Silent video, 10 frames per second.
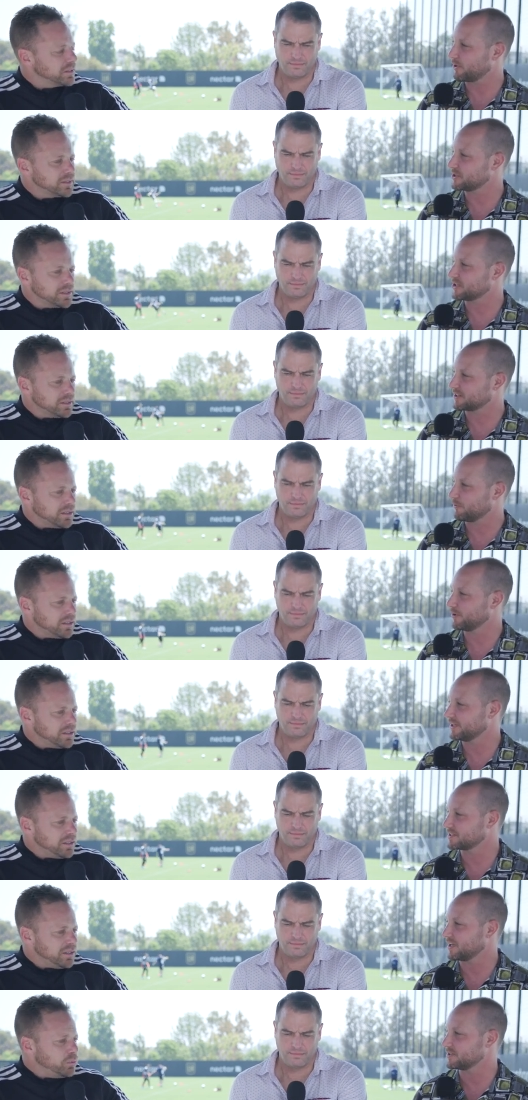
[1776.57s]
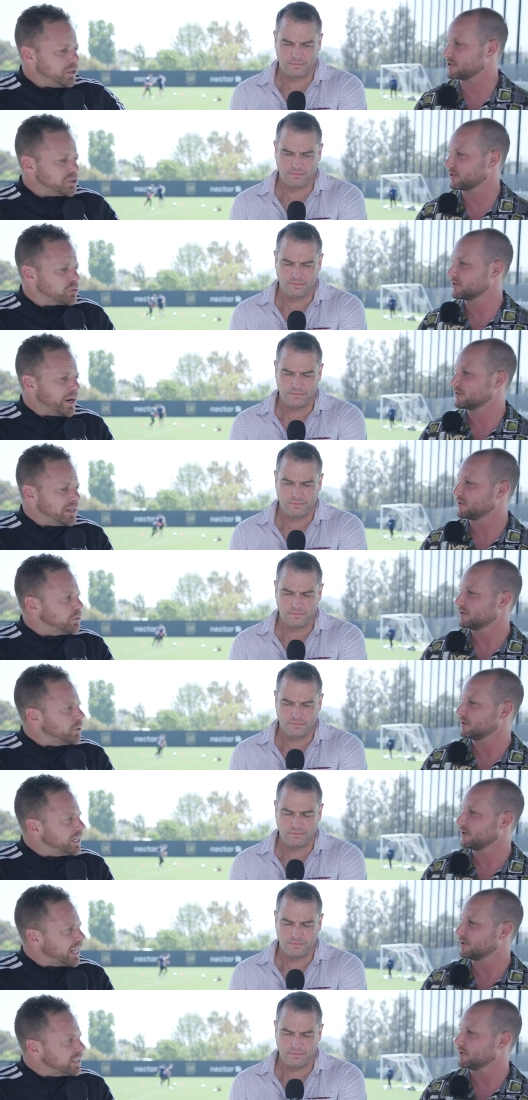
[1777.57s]
Speaker 1: project that
Speaker 2: really excited you? He was right
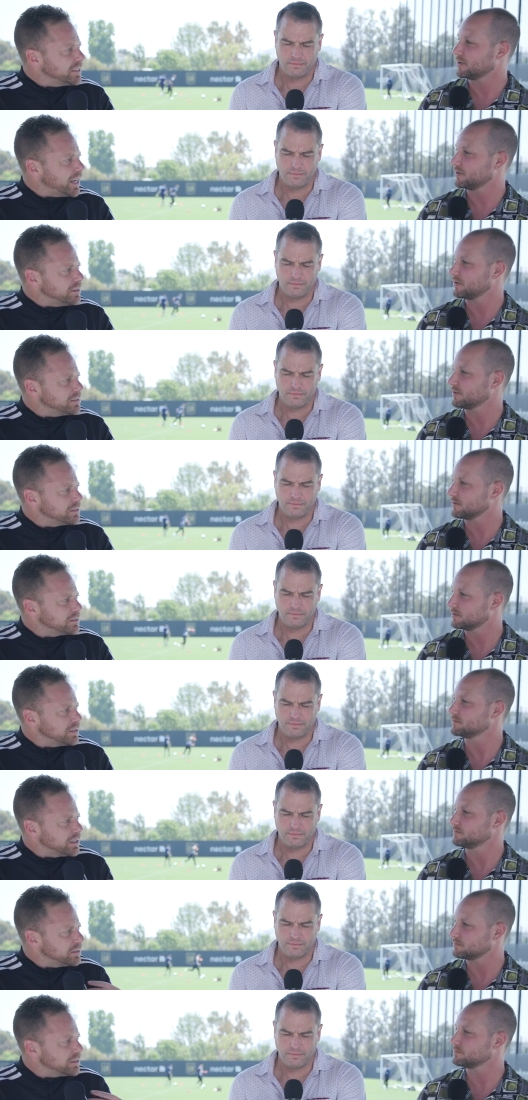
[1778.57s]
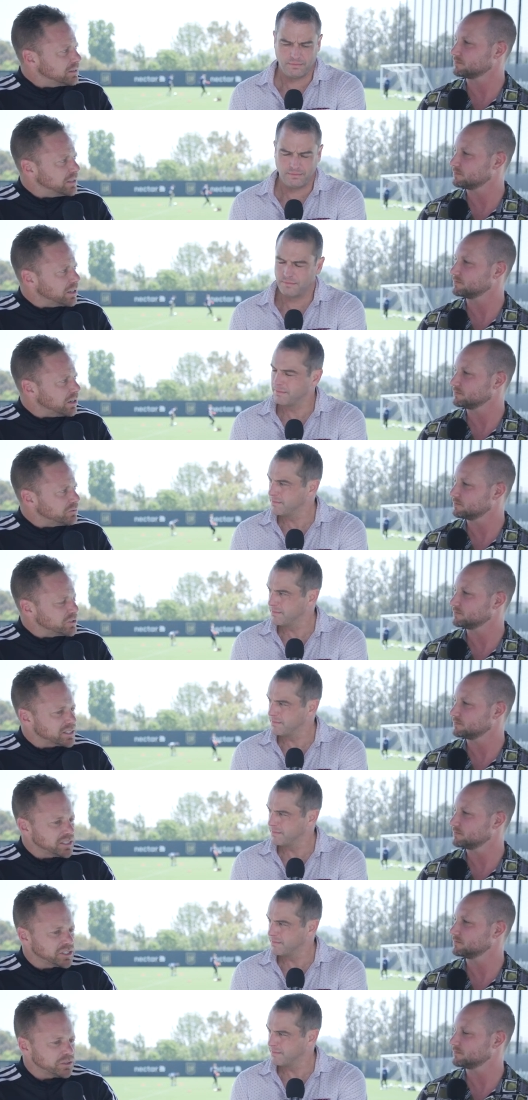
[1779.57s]
away like that in the
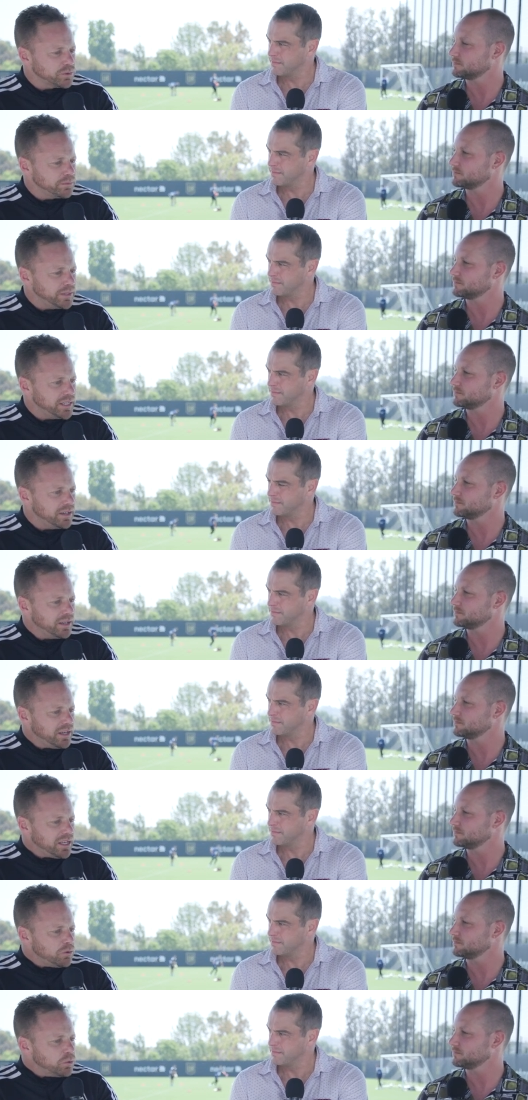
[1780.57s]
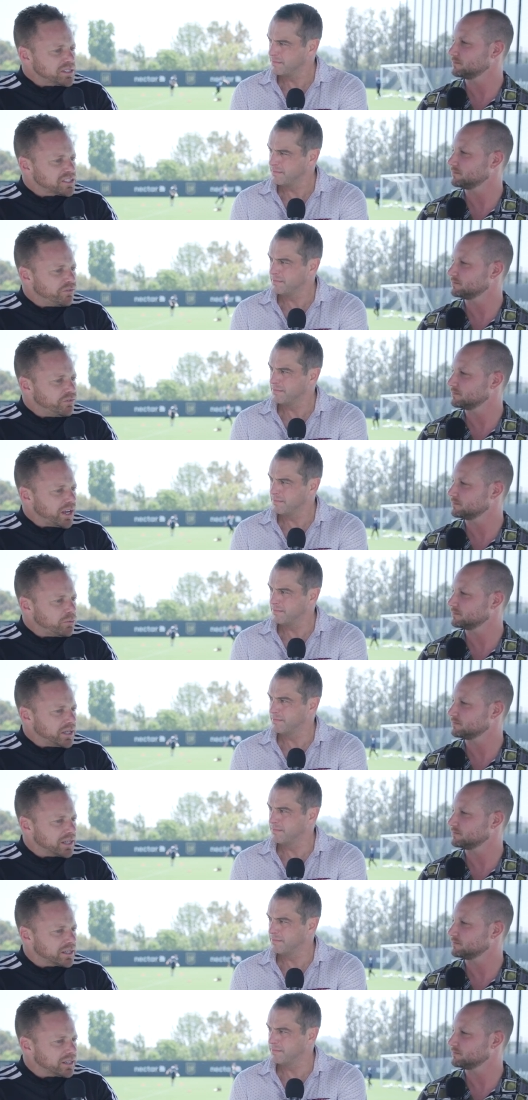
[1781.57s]
conversation with me. He was
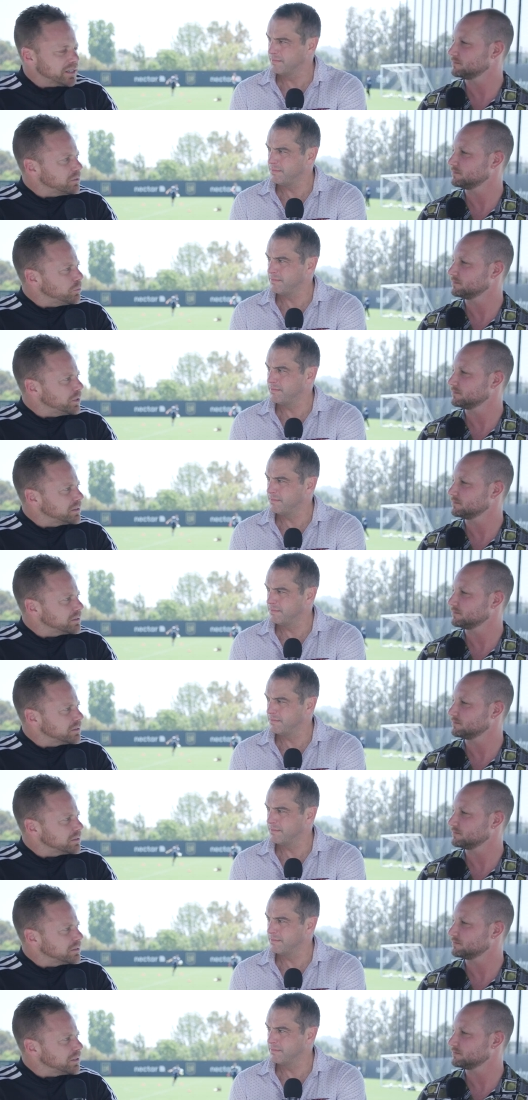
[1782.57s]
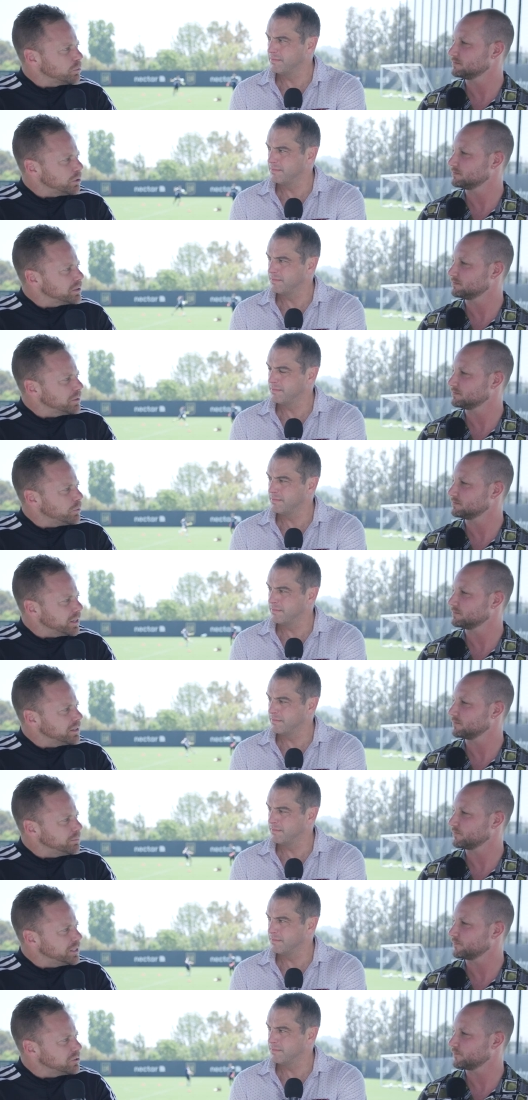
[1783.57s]
very clear with the role he
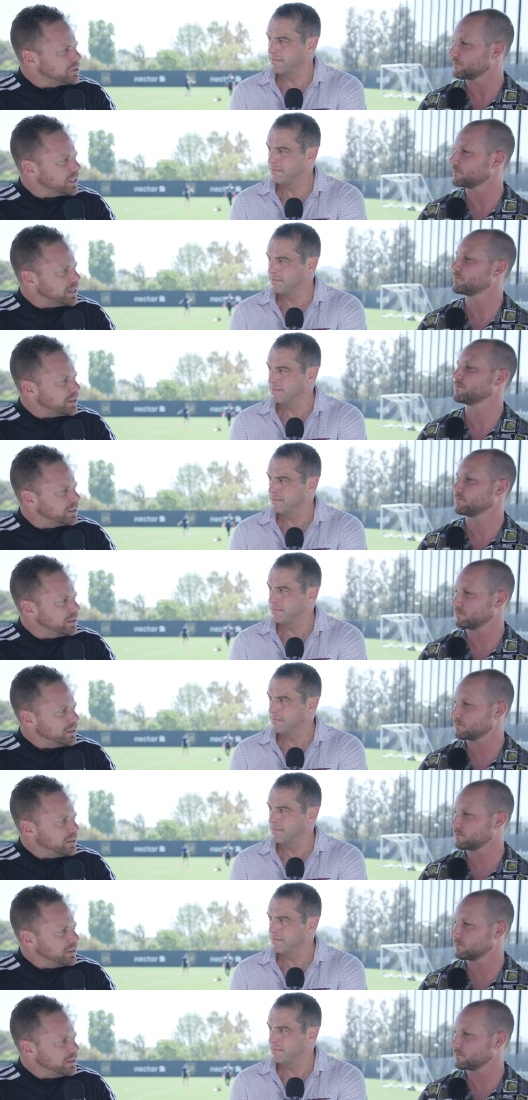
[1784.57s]
wanted me to take.